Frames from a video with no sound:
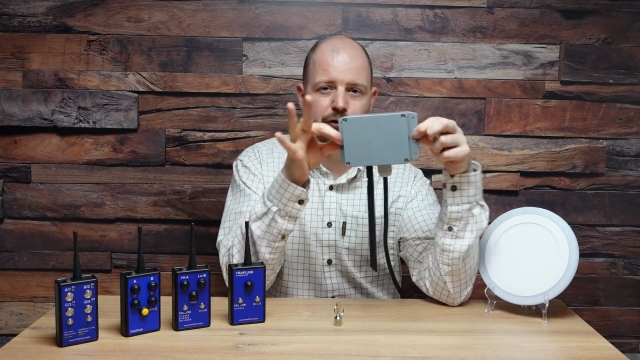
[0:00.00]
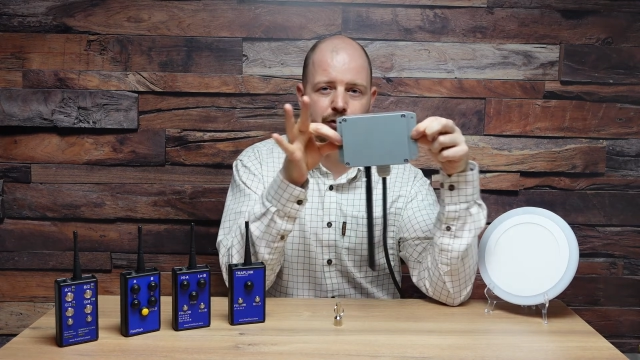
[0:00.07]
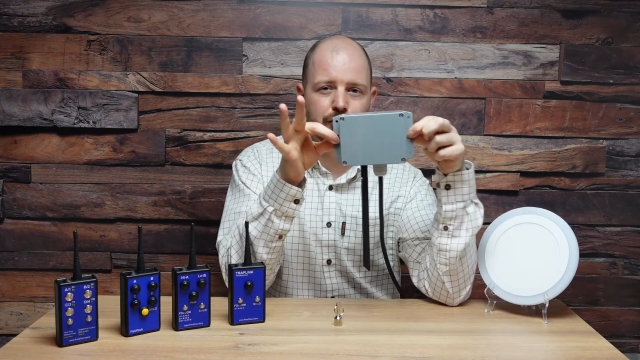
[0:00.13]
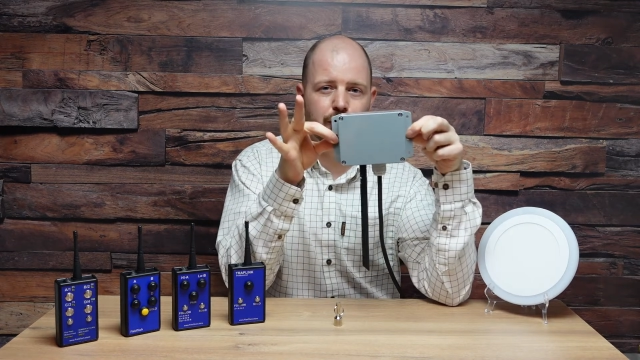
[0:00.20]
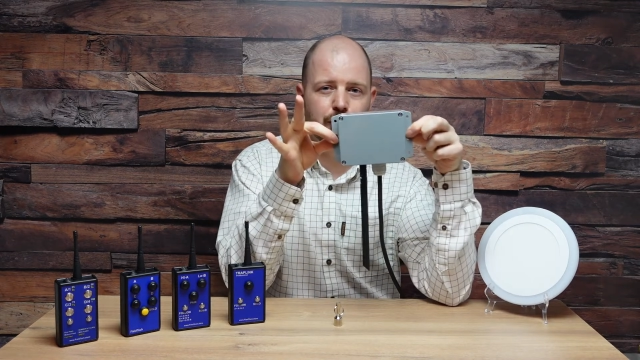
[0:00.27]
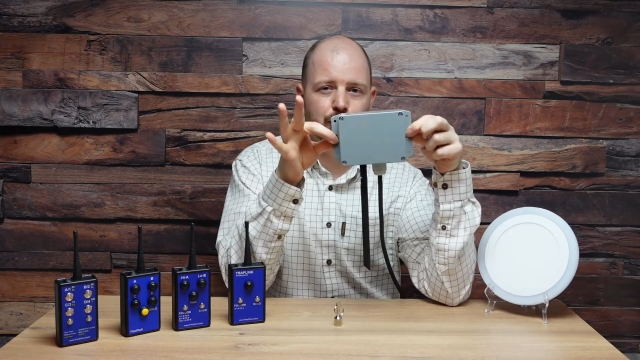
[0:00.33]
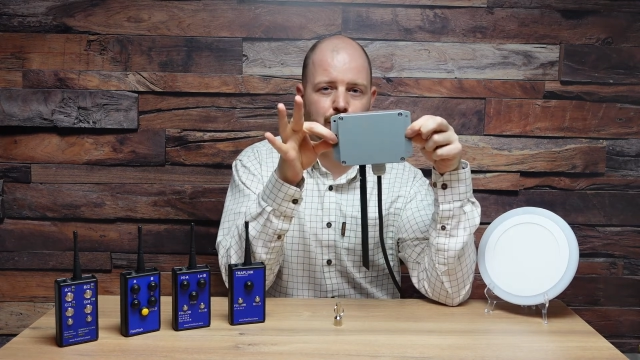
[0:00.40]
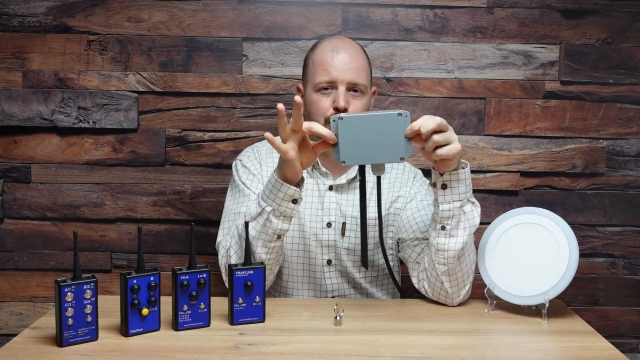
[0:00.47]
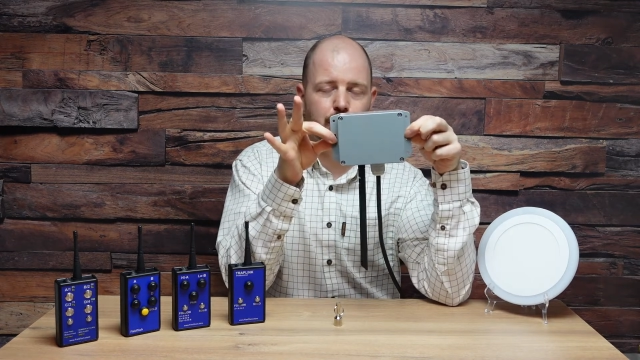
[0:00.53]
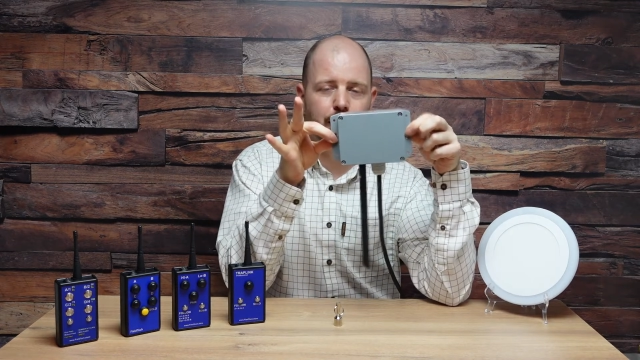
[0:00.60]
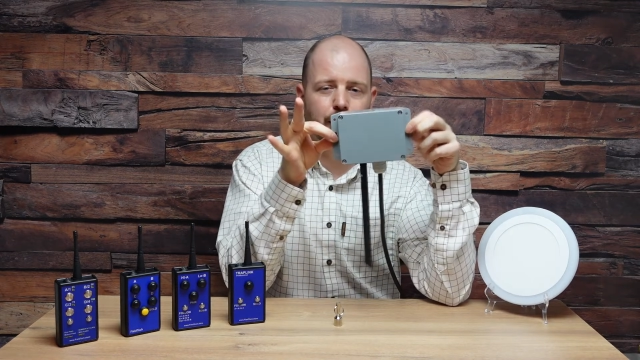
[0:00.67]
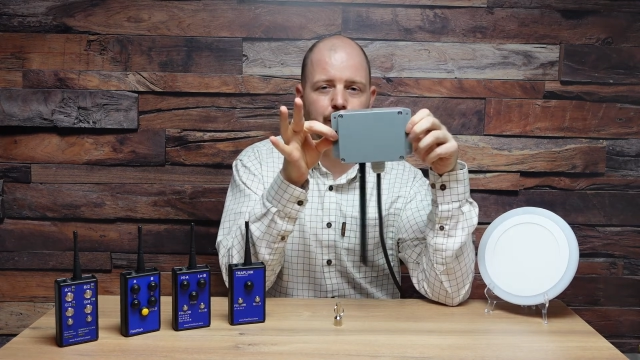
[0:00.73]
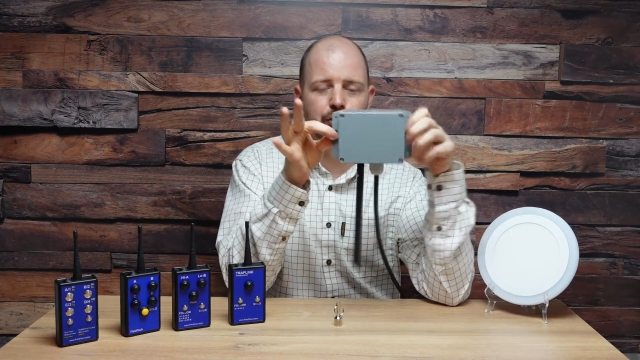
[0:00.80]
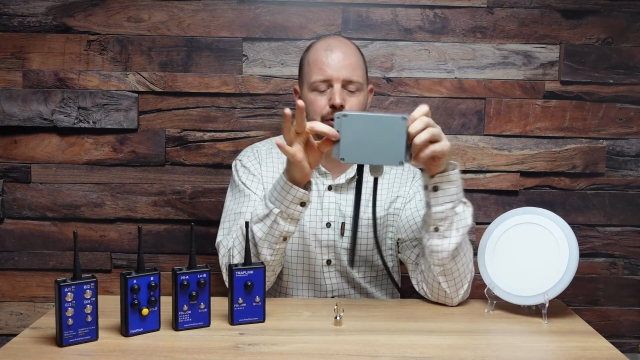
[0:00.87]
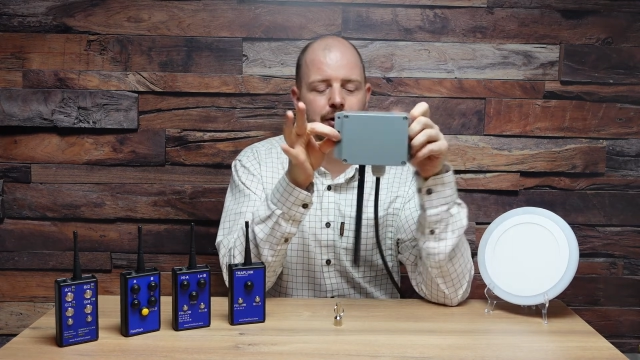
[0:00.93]
the 2 screw
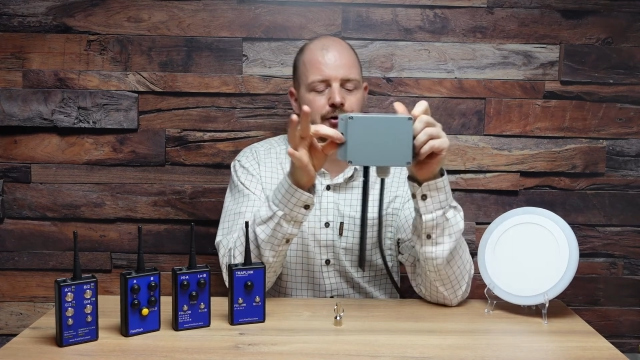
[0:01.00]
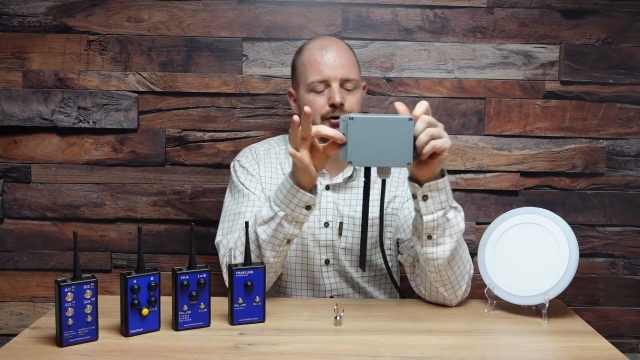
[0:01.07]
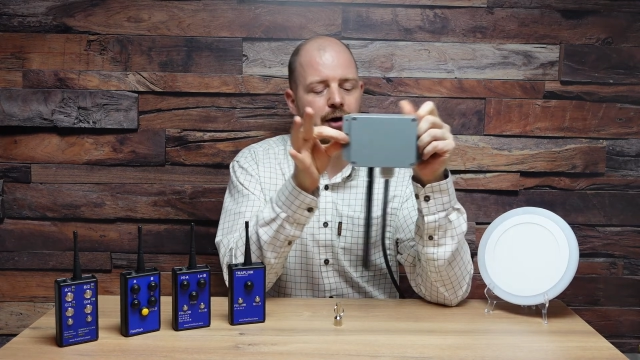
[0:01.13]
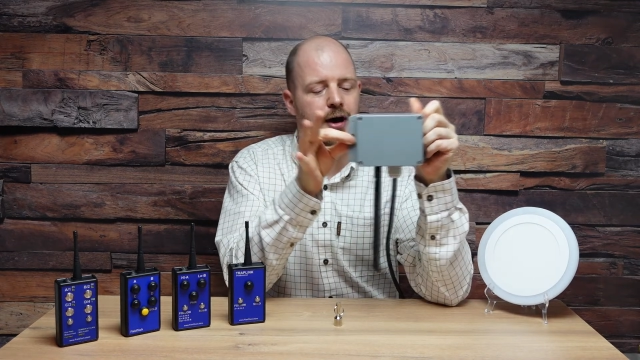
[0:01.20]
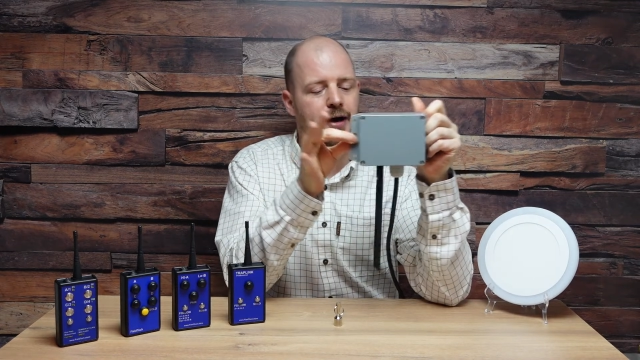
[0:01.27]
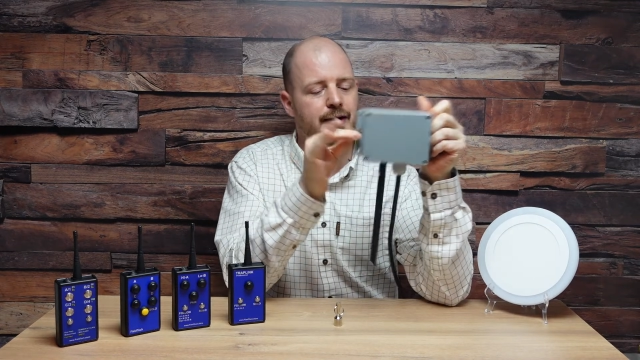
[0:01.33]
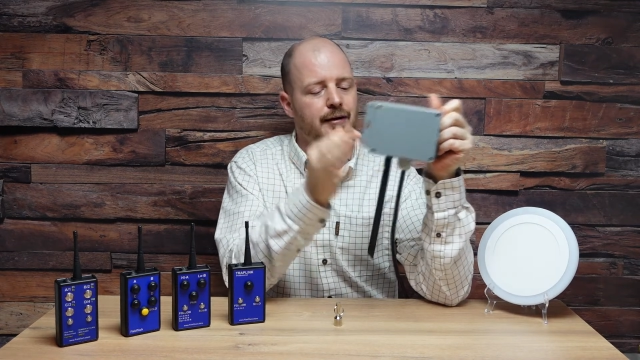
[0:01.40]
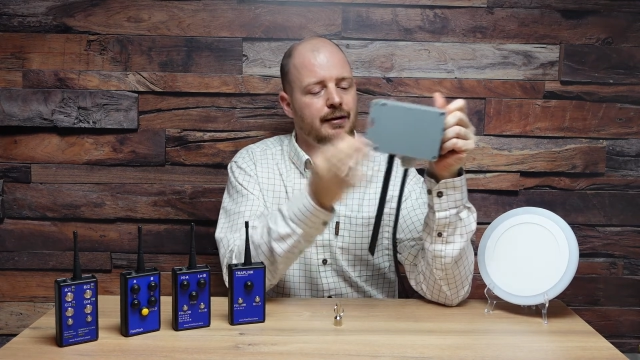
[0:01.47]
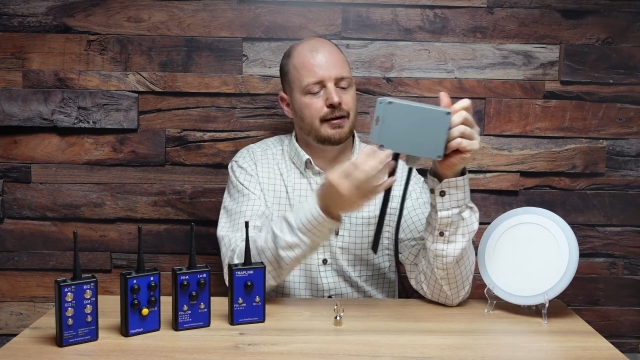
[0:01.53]
holes on the side,